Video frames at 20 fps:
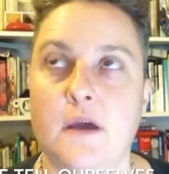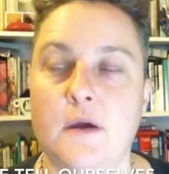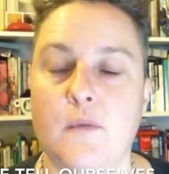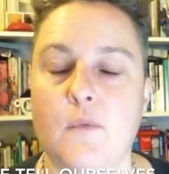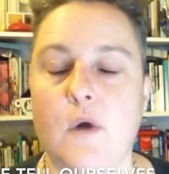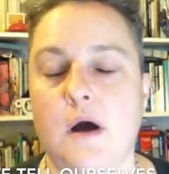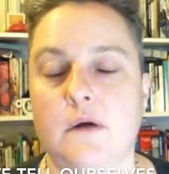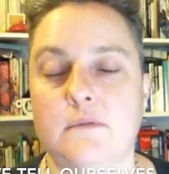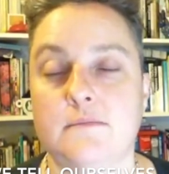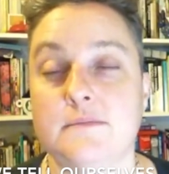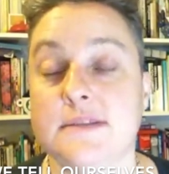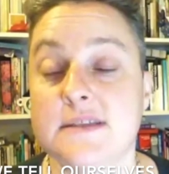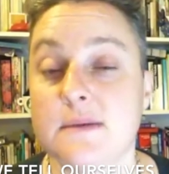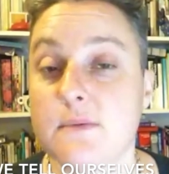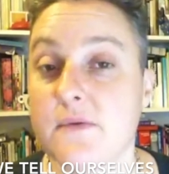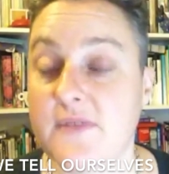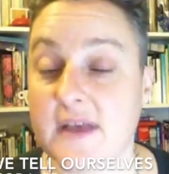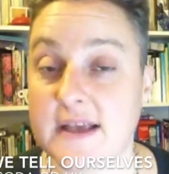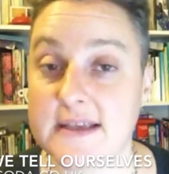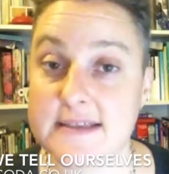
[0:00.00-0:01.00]
well, some
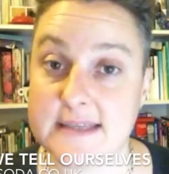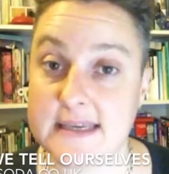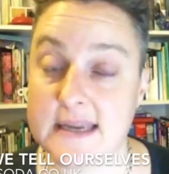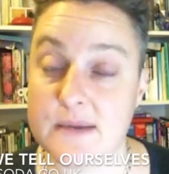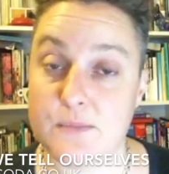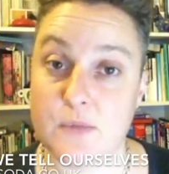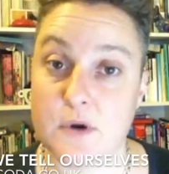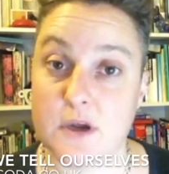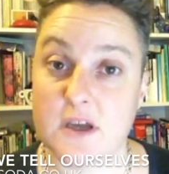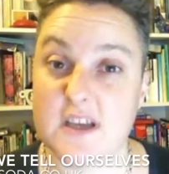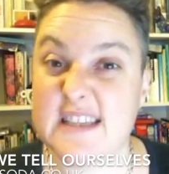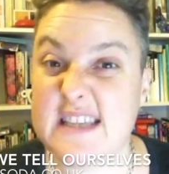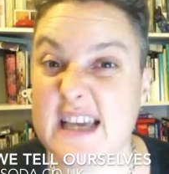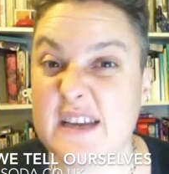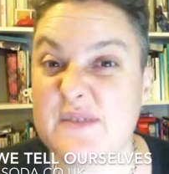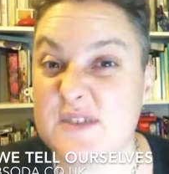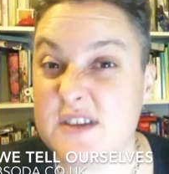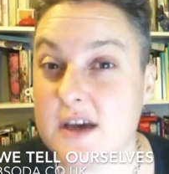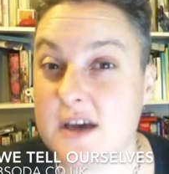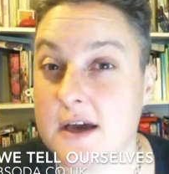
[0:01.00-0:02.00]
of that's deliberate because
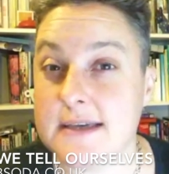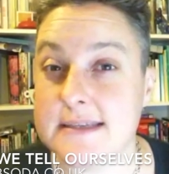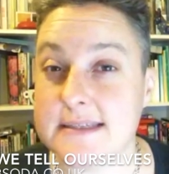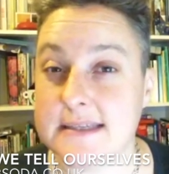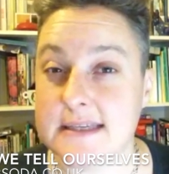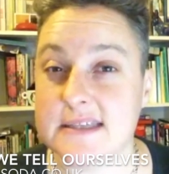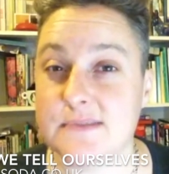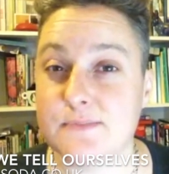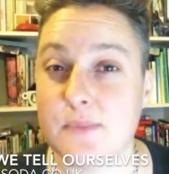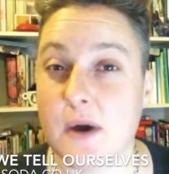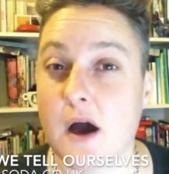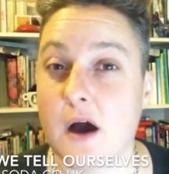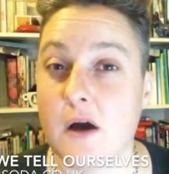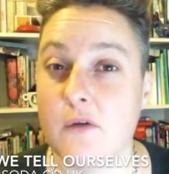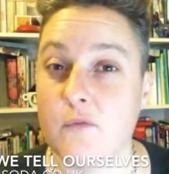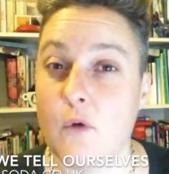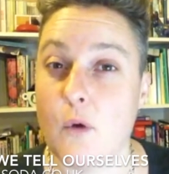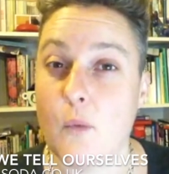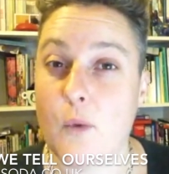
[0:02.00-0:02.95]
advertising is part of what we